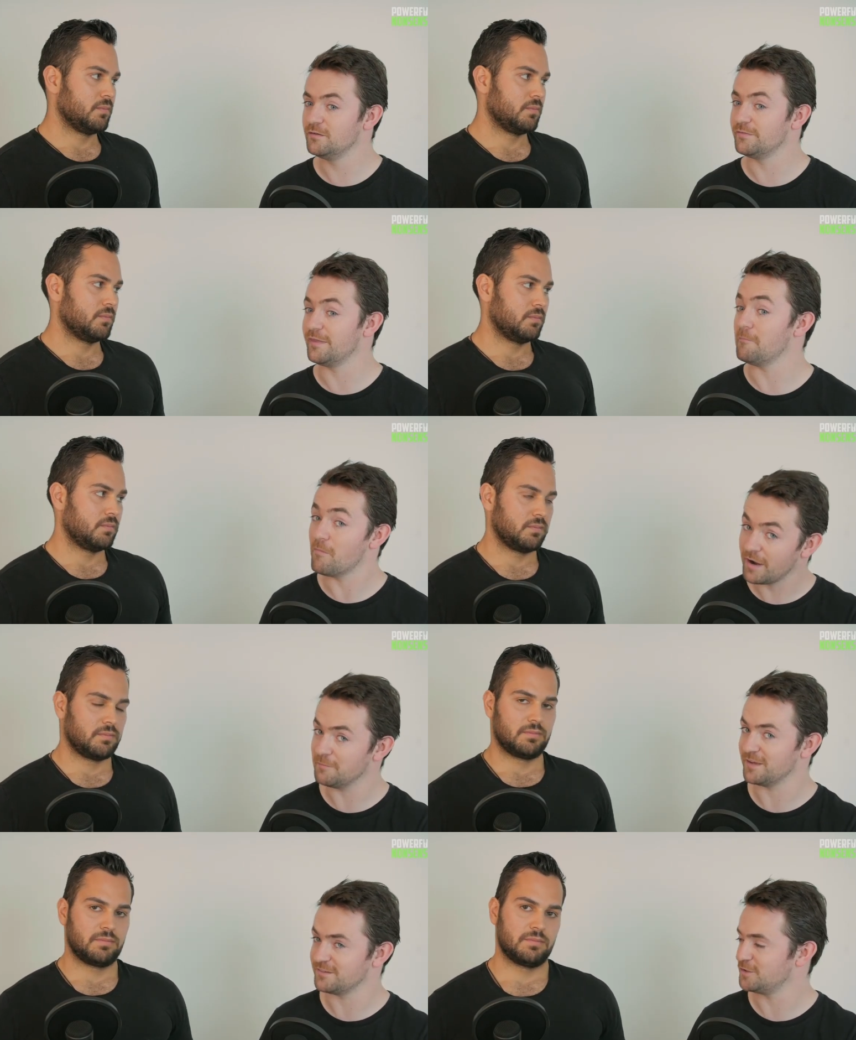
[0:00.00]
Speaker 1: they might
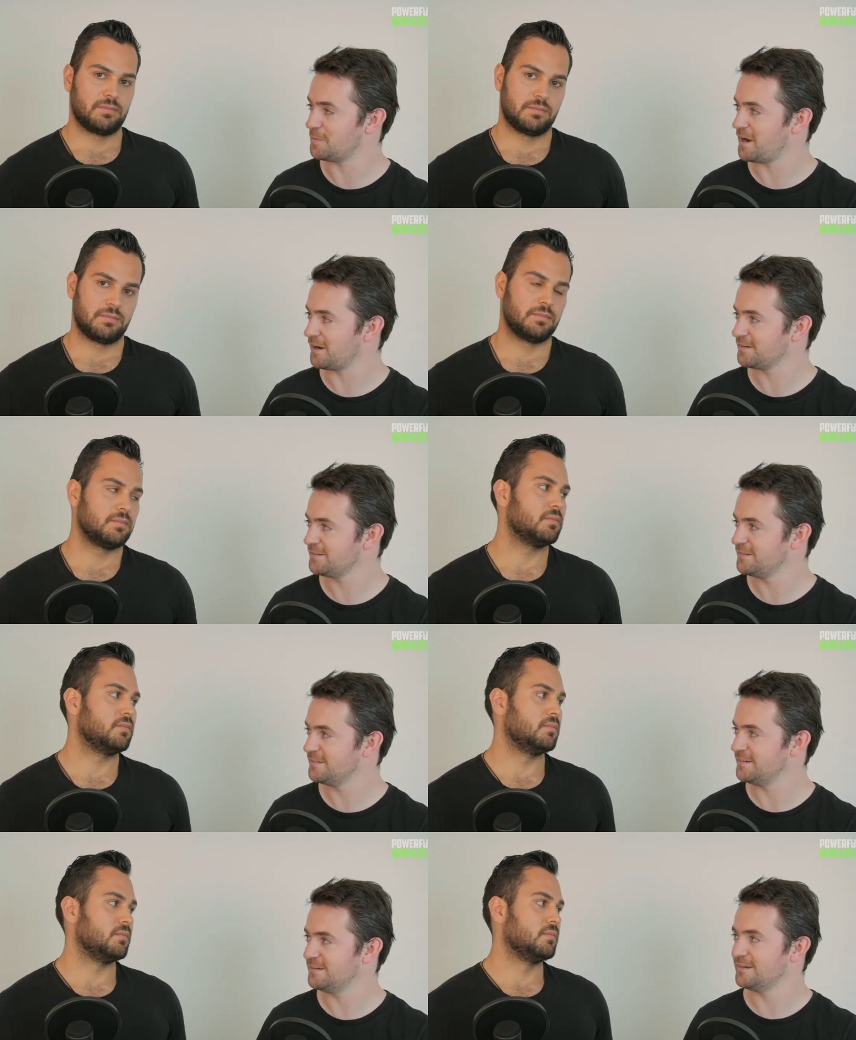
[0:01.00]
message back.
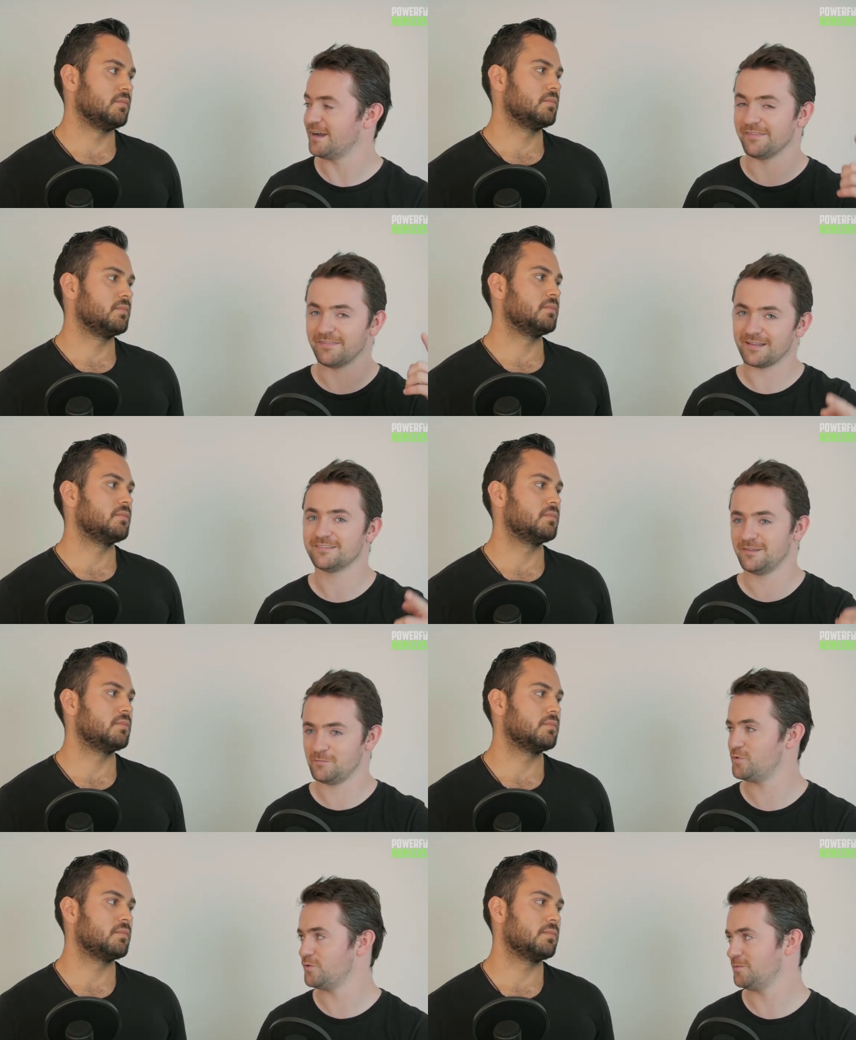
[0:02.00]
Mm-hmm. And that's the
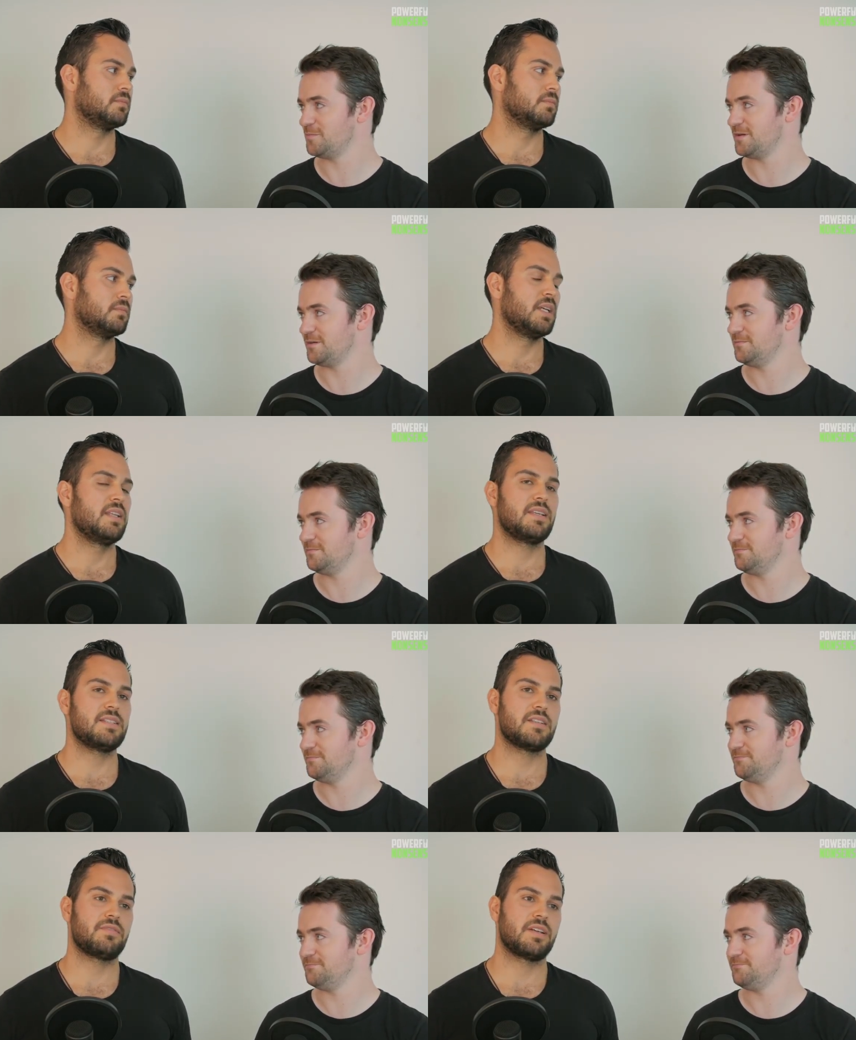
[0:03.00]
important bit.
Speaker 2: This
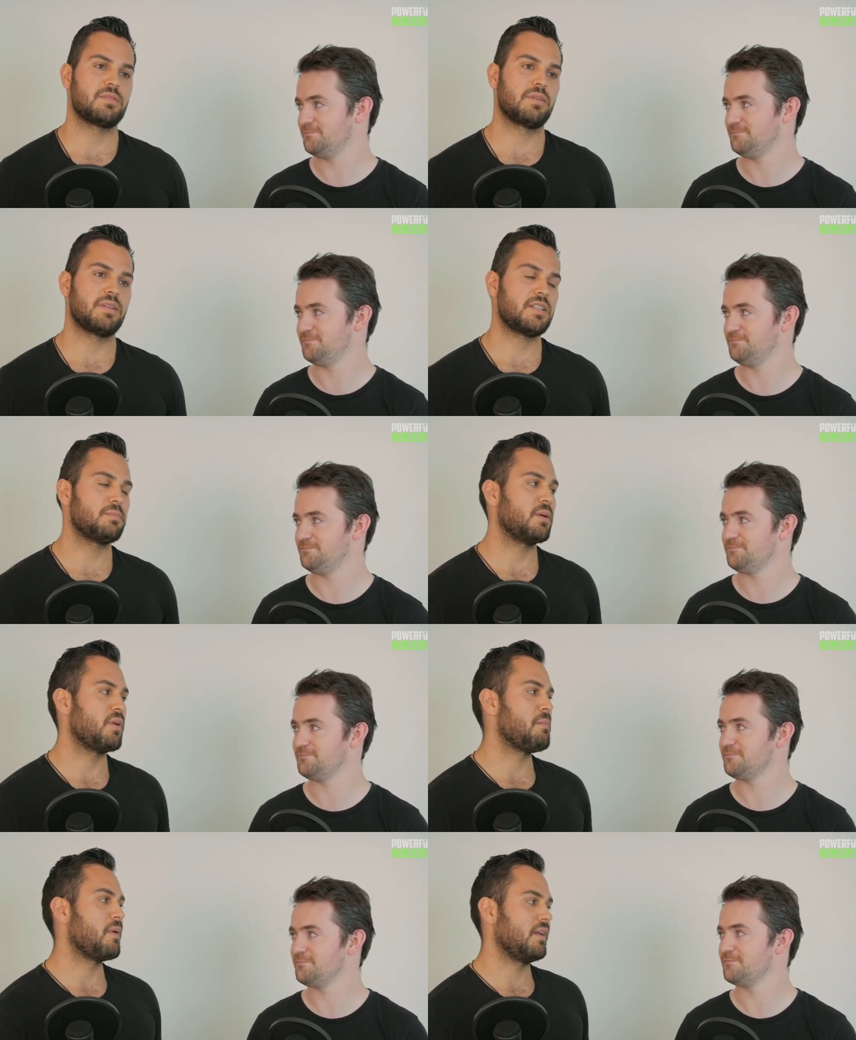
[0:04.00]
is the thing as well. This is the bit where
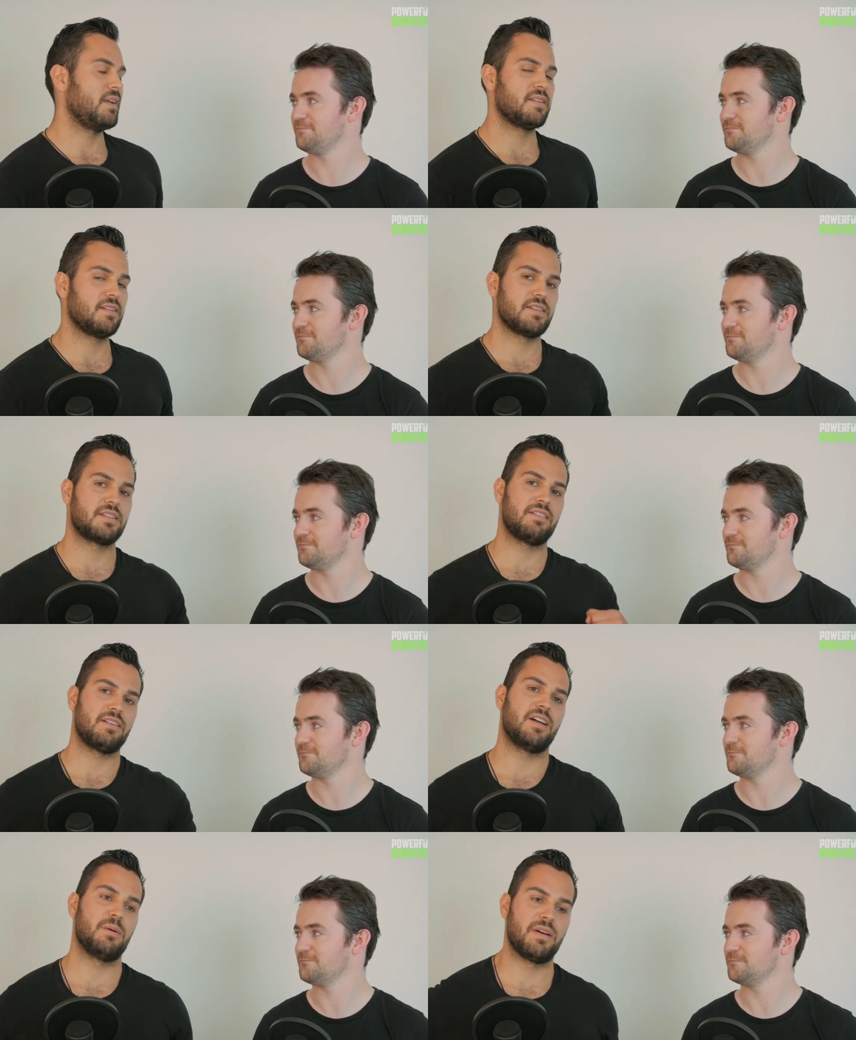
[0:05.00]
we might need to just give a
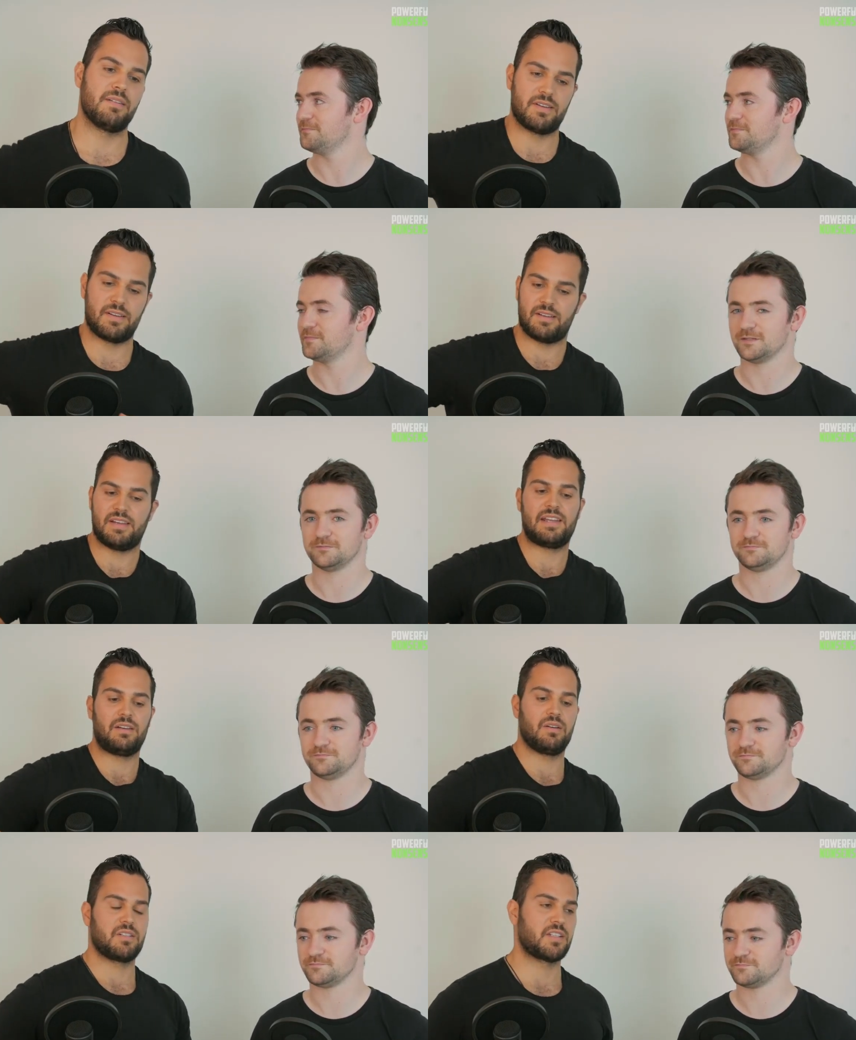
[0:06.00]
little bit of a
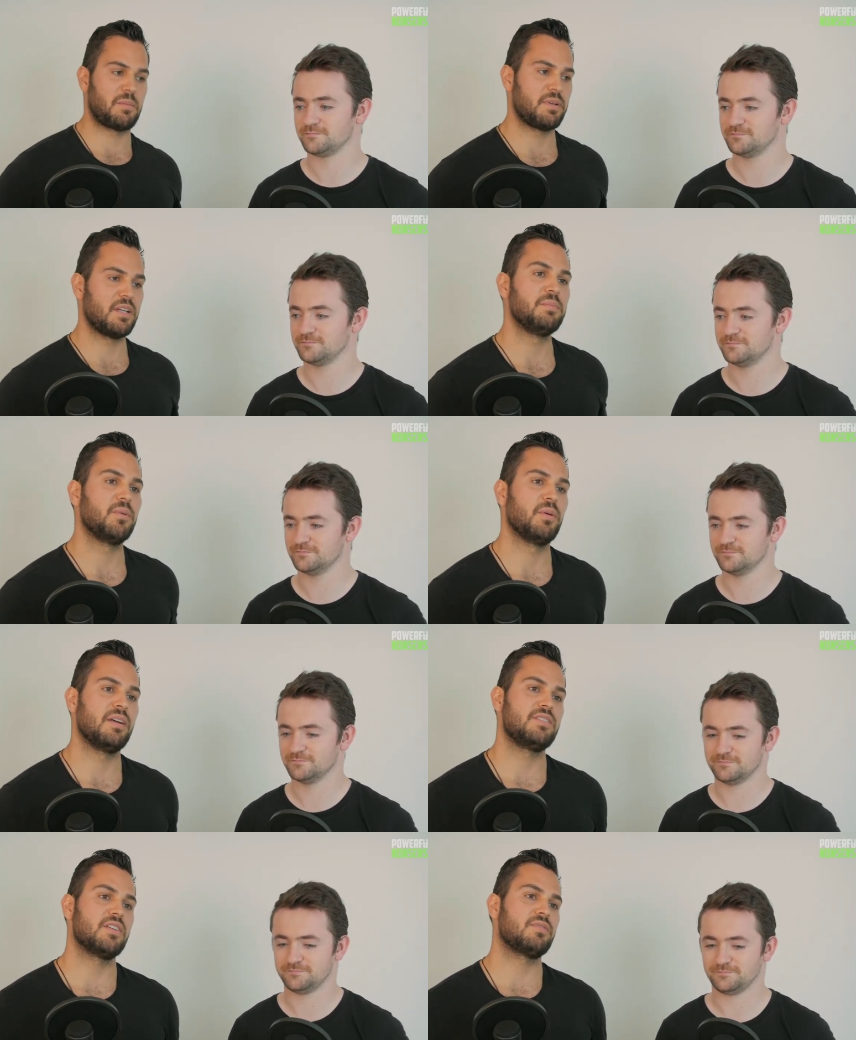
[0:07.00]
headlock to some people. And
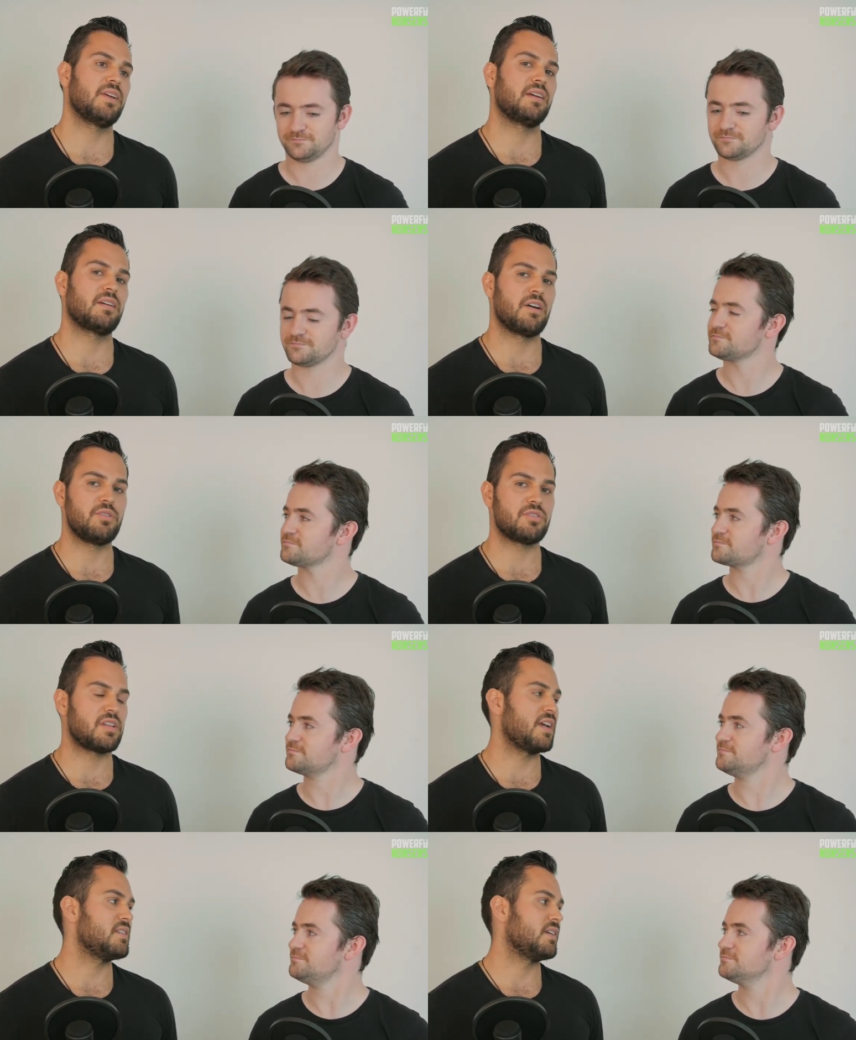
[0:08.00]
you just think, are you just
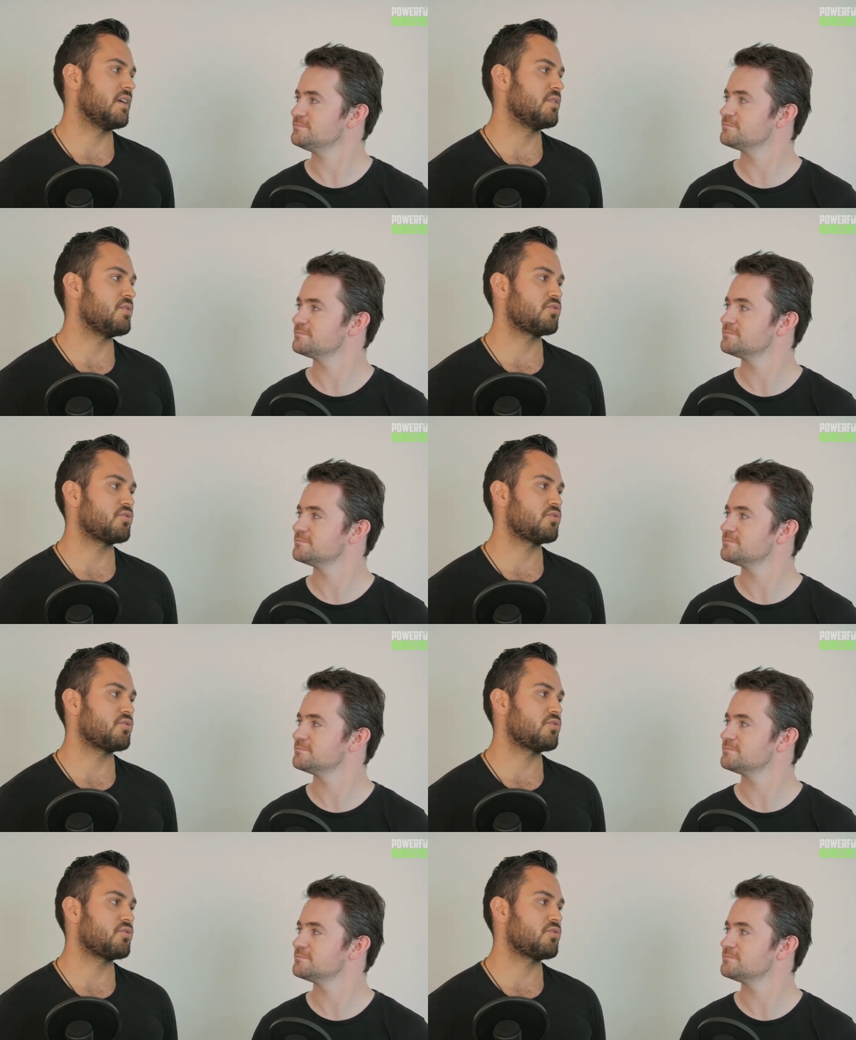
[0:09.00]
lazy? Are you